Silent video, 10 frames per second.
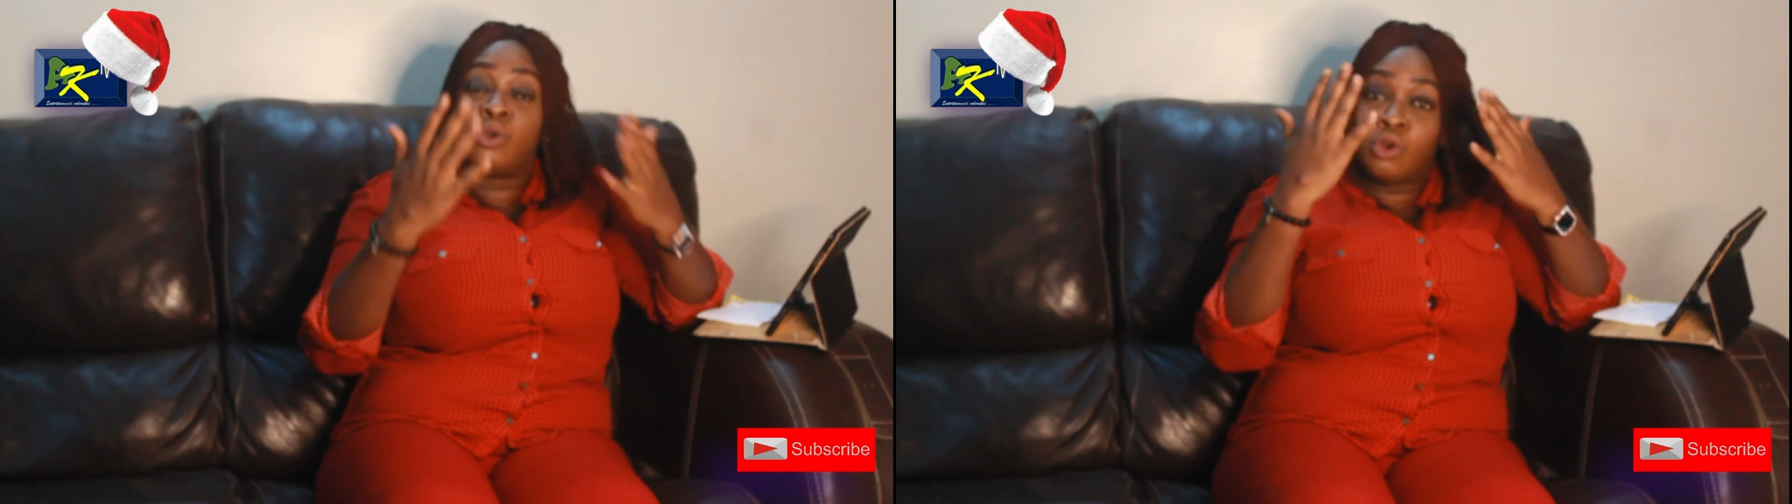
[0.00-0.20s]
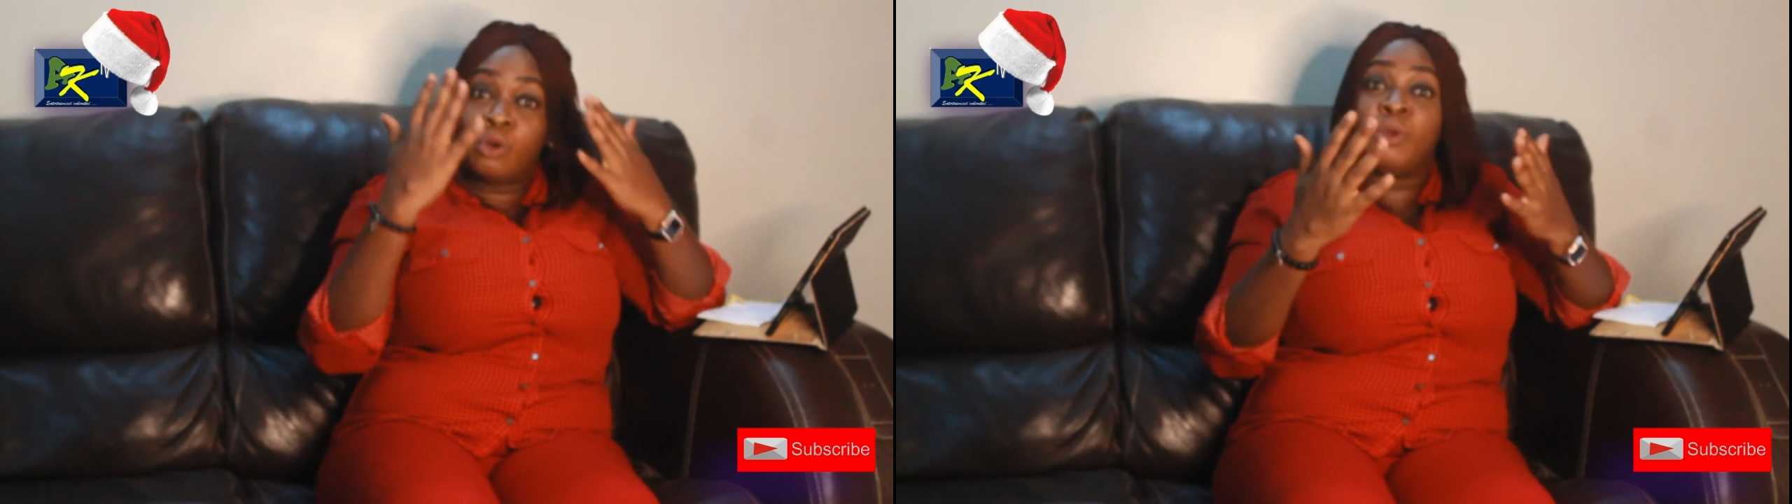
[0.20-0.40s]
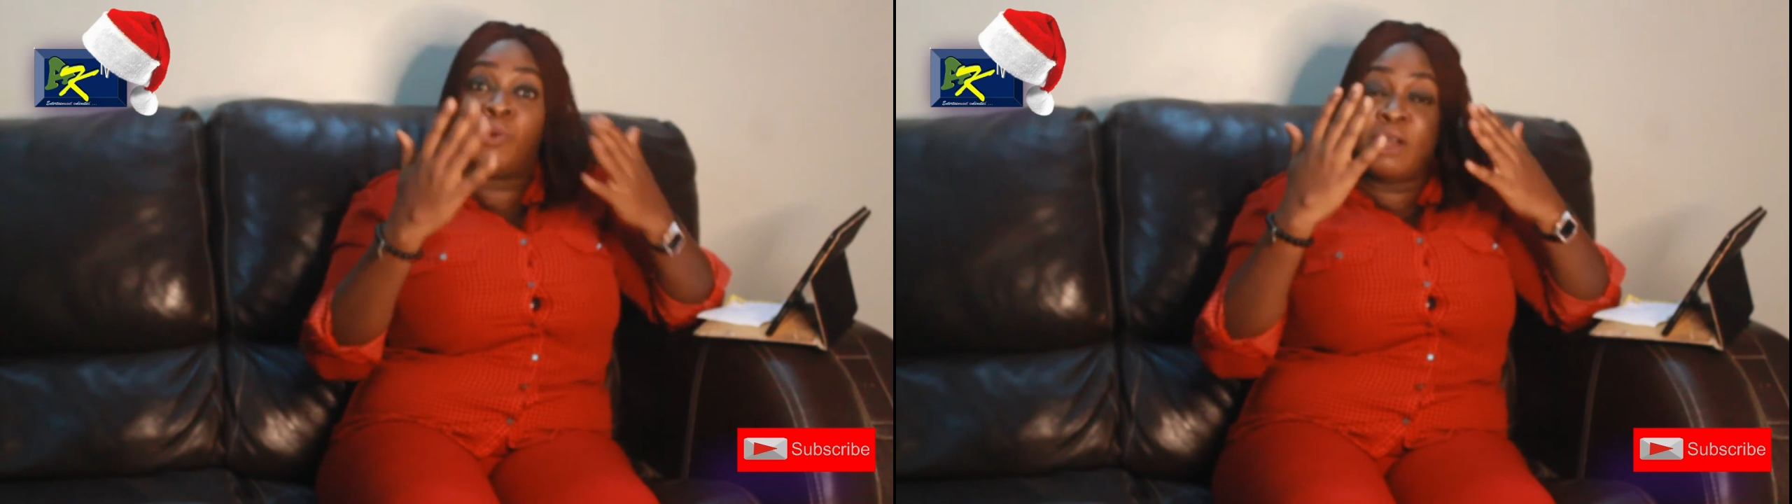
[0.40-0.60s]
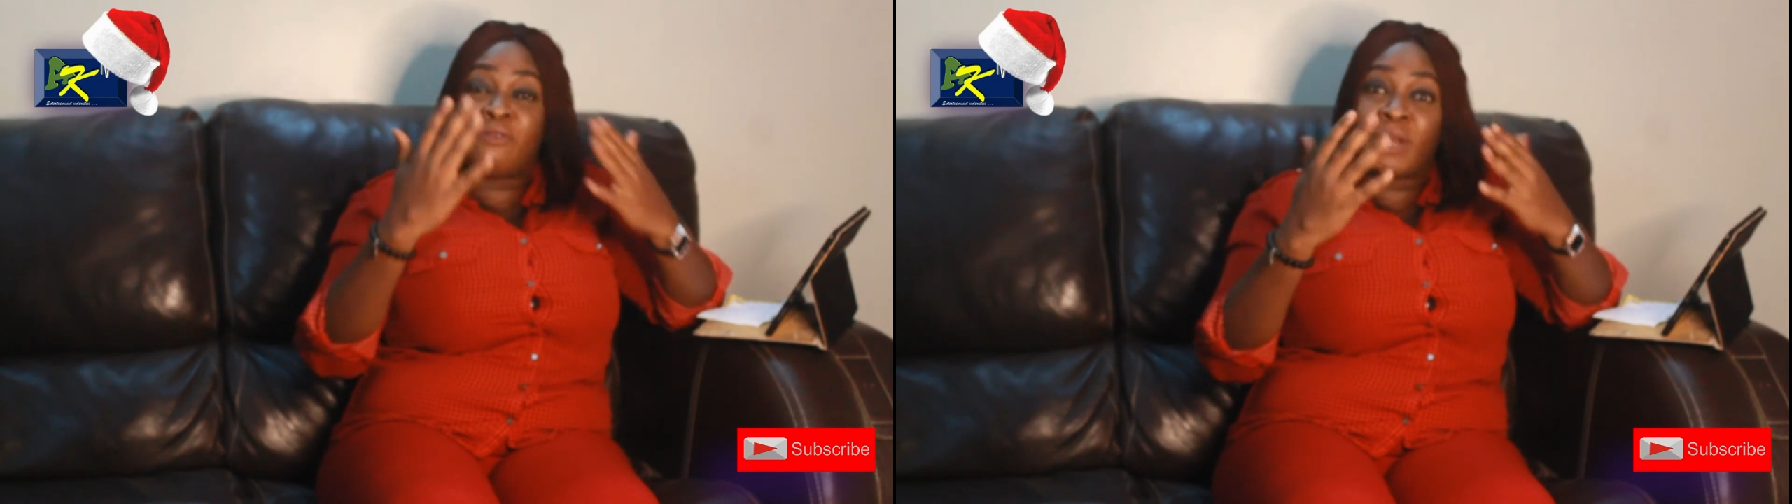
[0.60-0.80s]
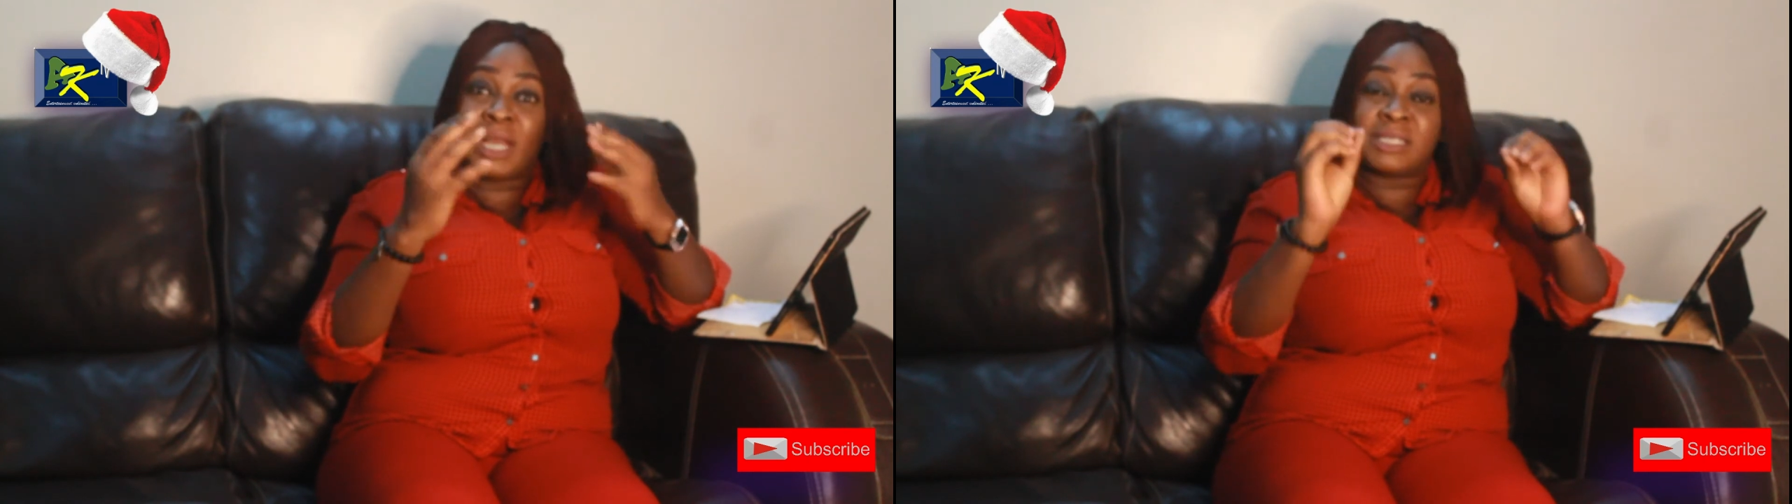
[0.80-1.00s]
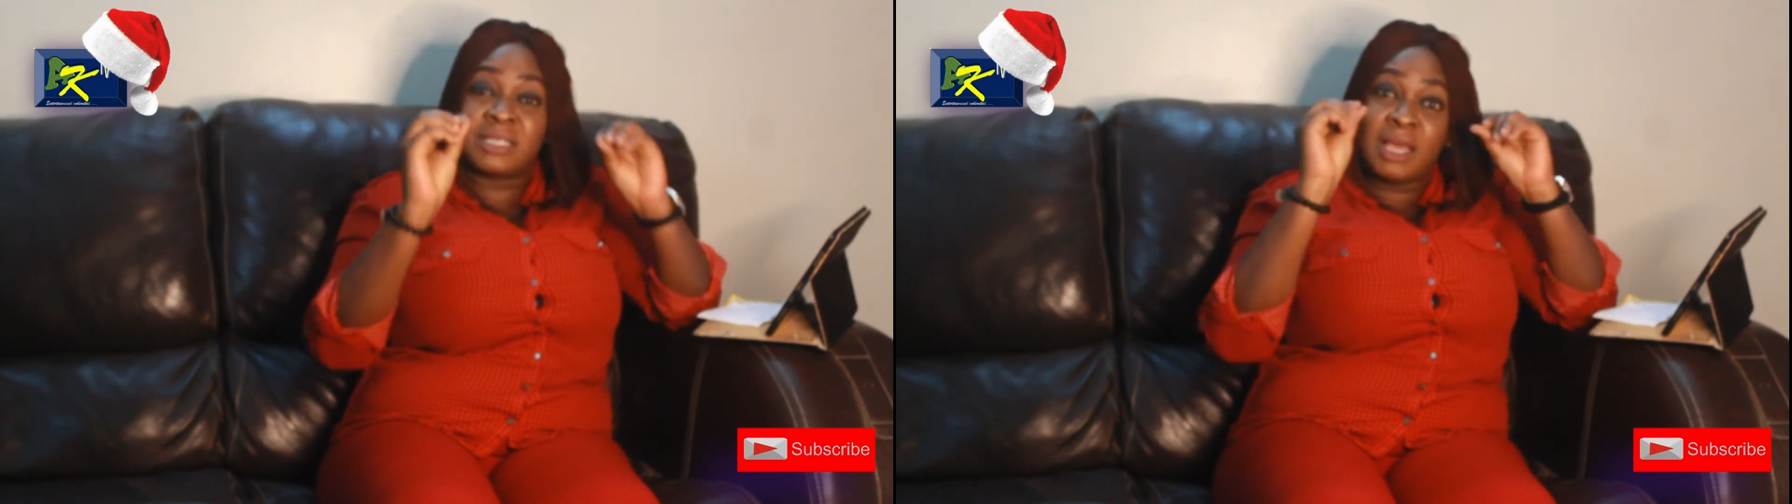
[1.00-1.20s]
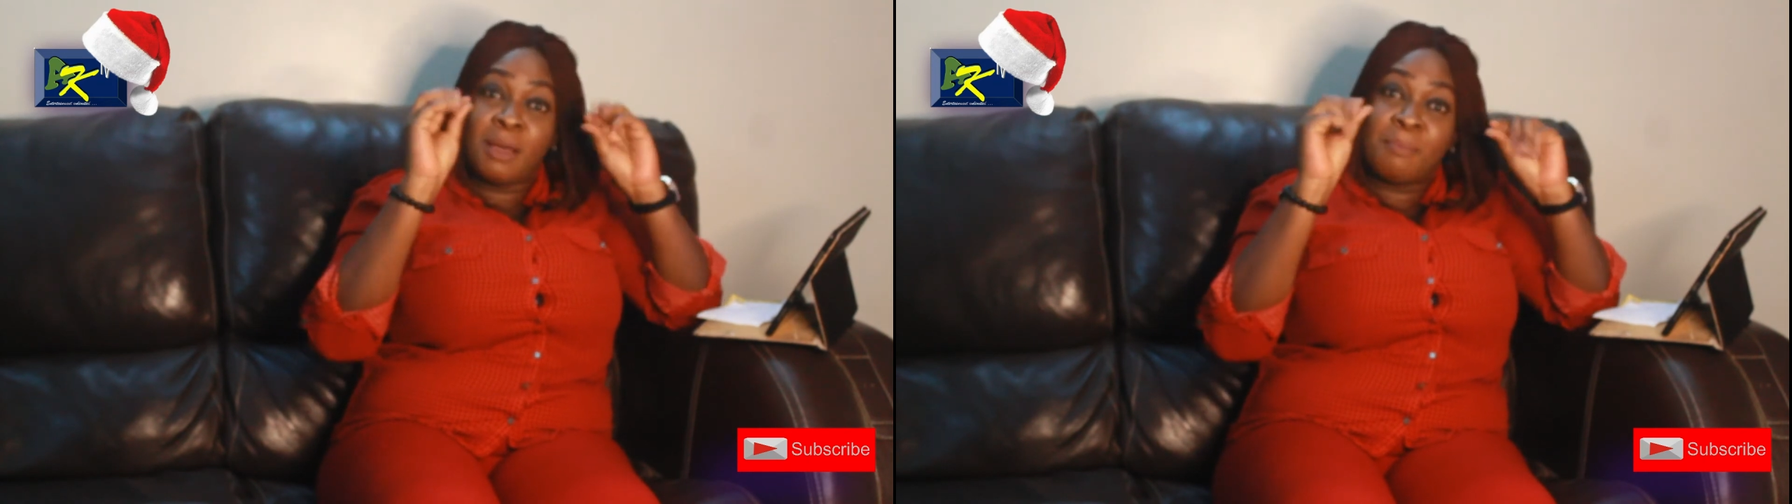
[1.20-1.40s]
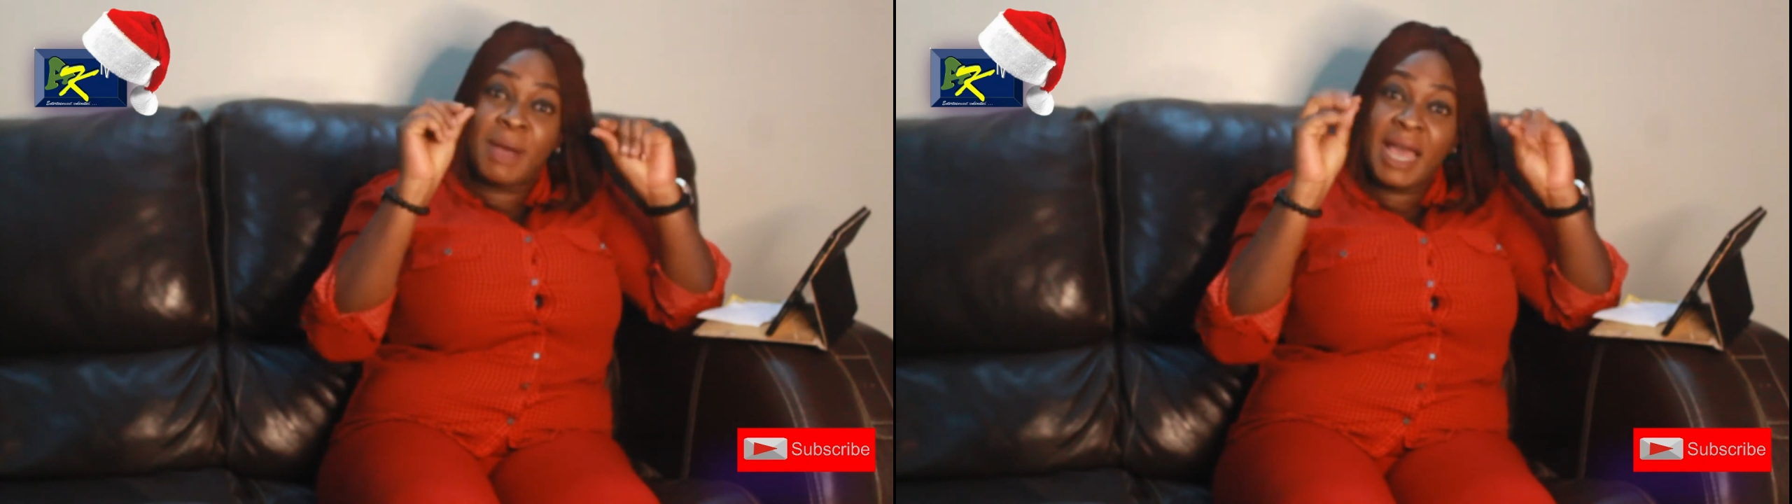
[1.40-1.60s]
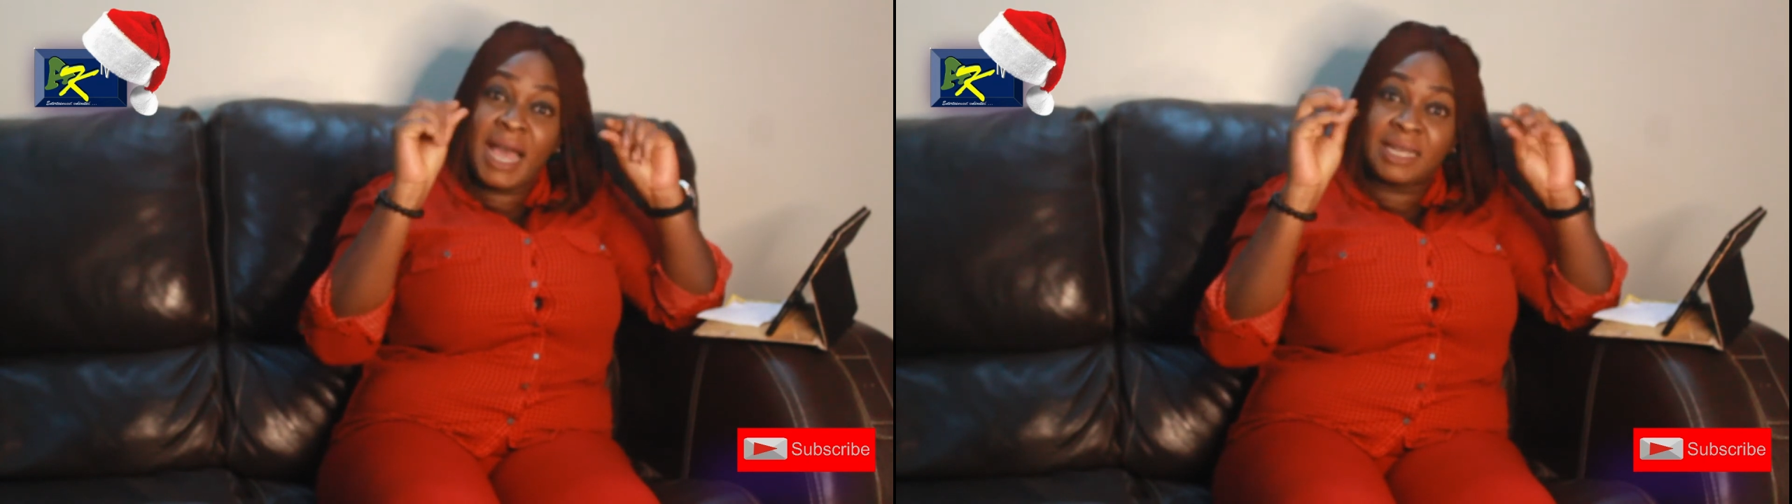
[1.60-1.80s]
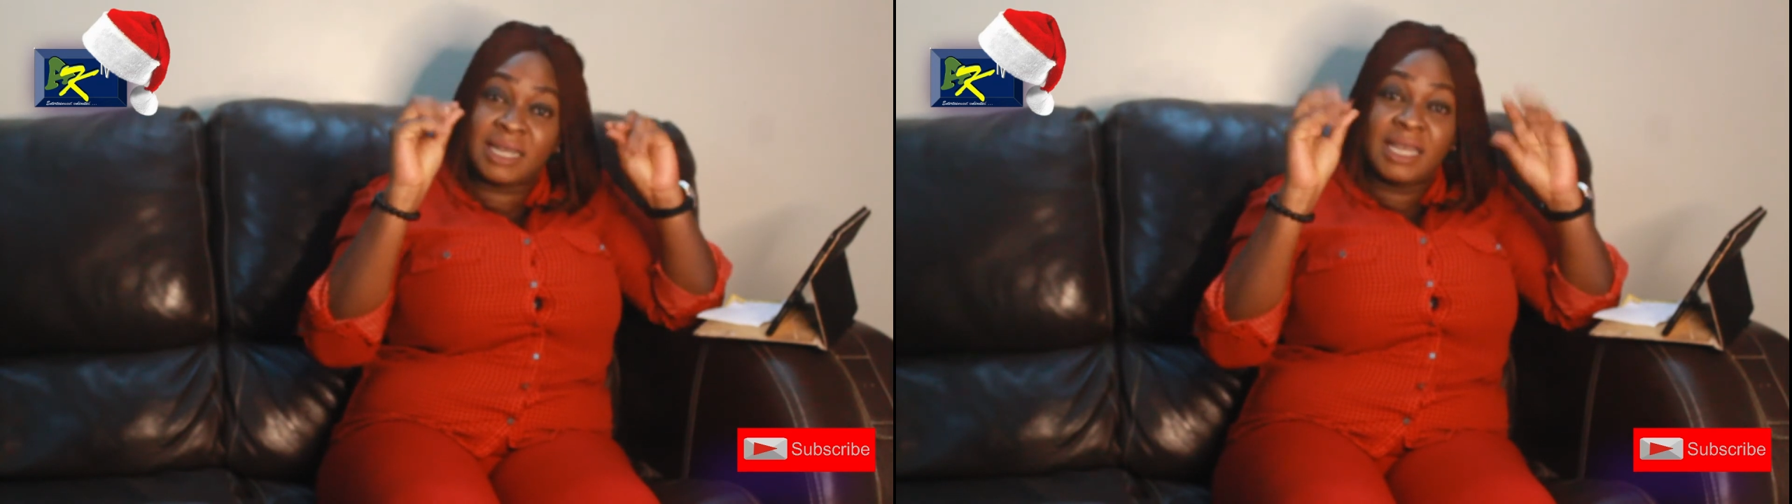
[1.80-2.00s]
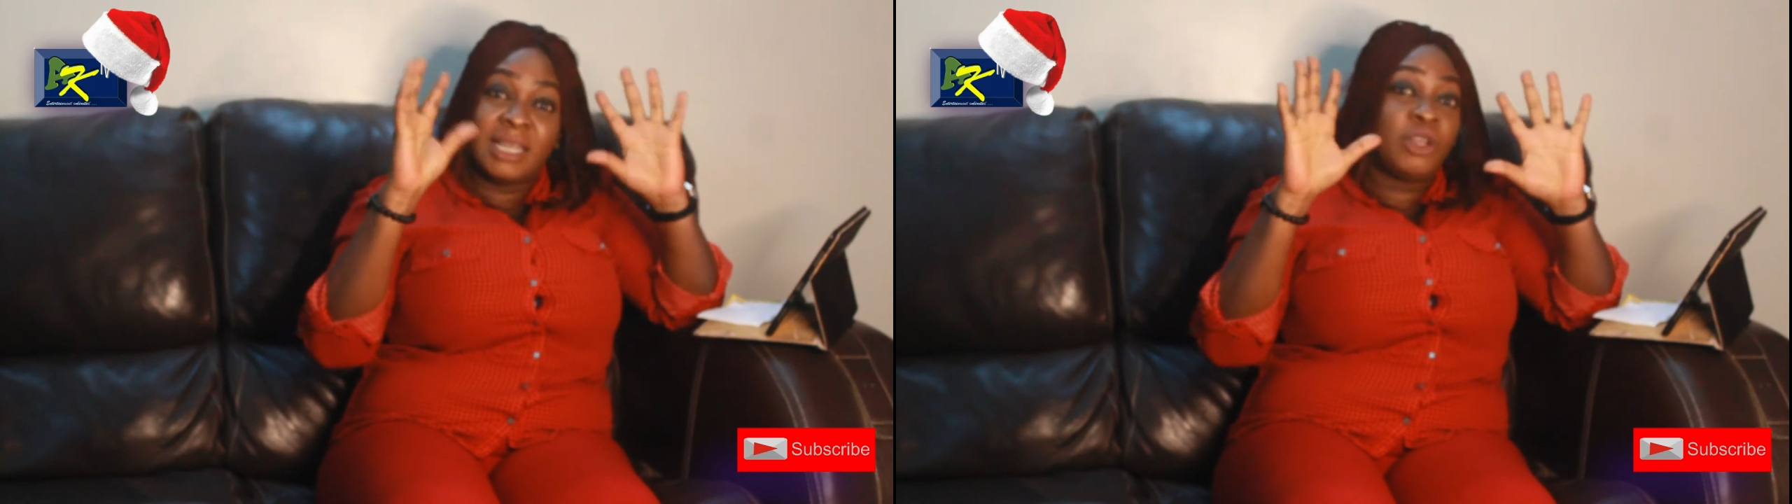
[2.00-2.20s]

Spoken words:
know me well for that is my hand,